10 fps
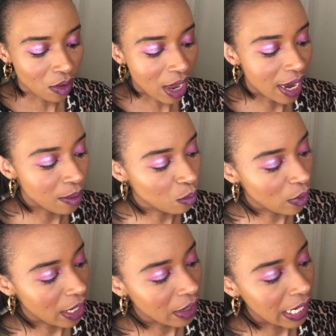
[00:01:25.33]
So I'm
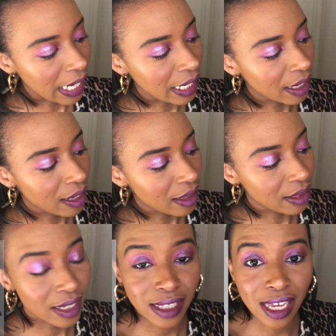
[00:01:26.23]
wearing
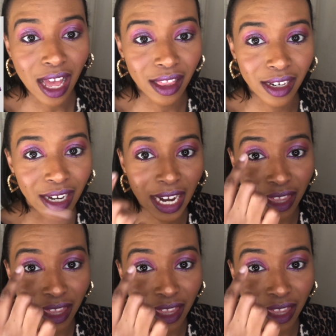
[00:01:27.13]
this color